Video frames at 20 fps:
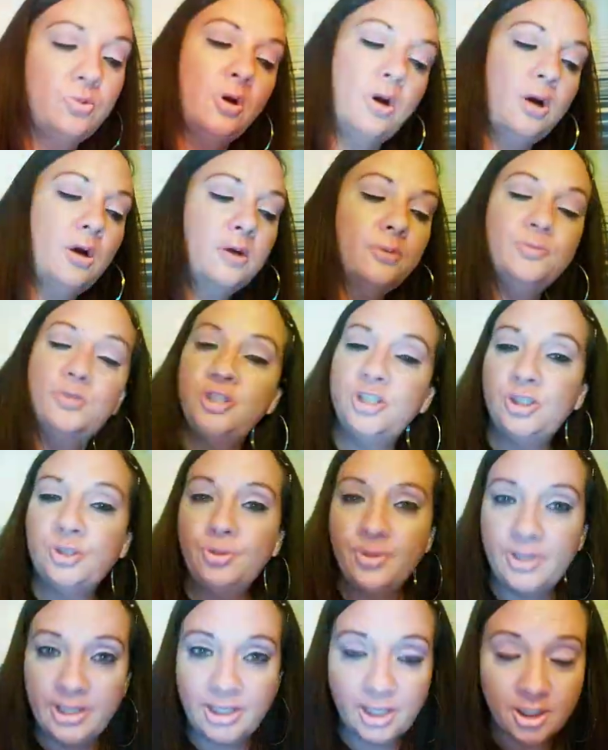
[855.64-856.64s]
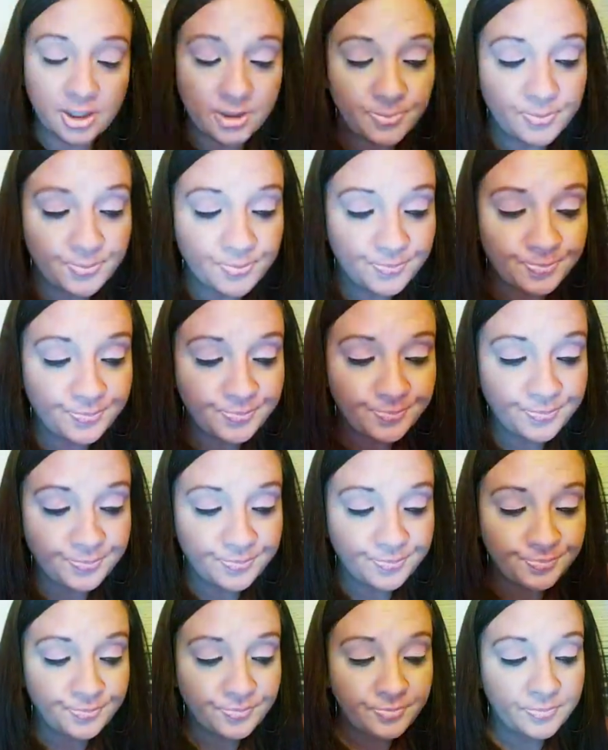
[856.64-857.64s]
robbed you here
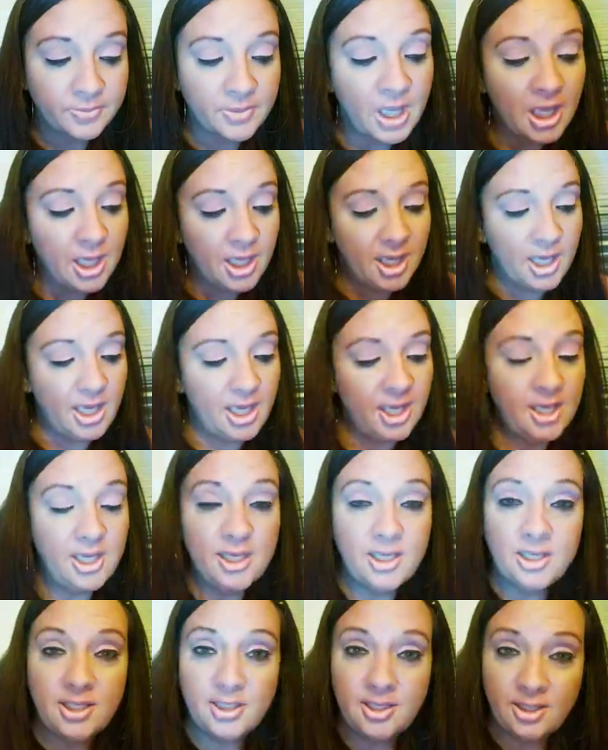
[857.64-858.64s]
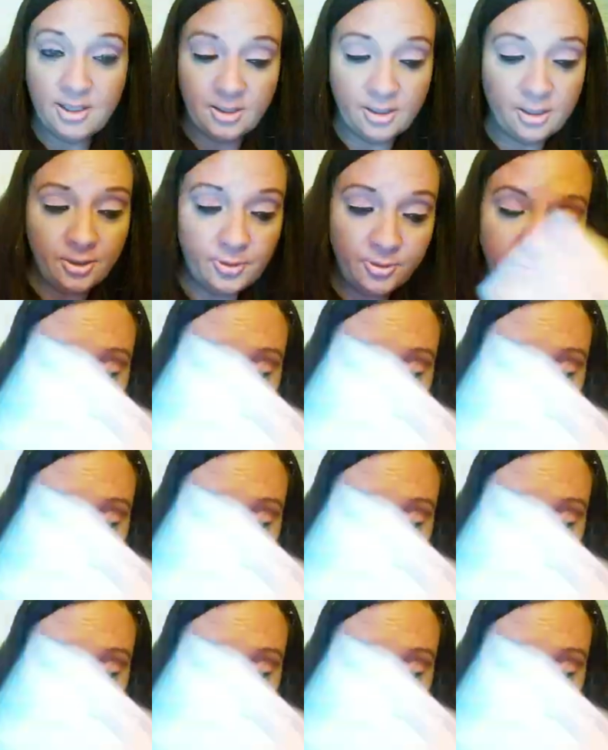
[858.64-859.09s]
and they're